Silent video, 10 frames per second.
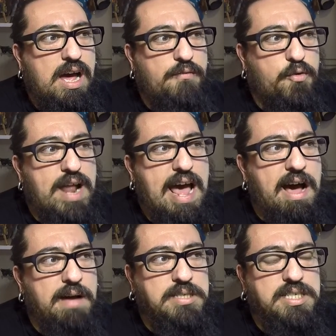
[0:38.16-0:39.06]
For
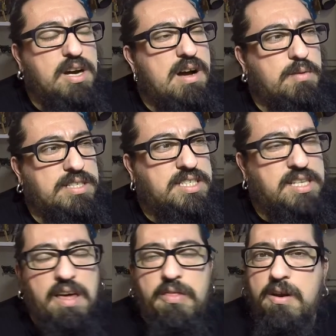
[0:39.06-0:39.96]
now, I'm just going with
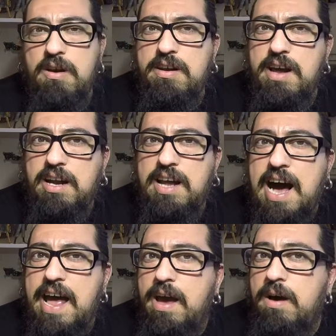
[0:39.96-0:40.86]

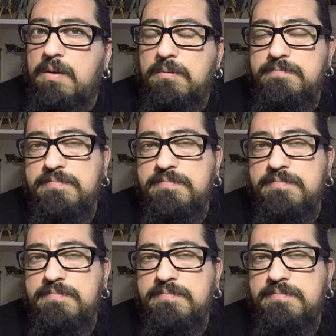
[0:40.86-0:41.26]
Slither.io.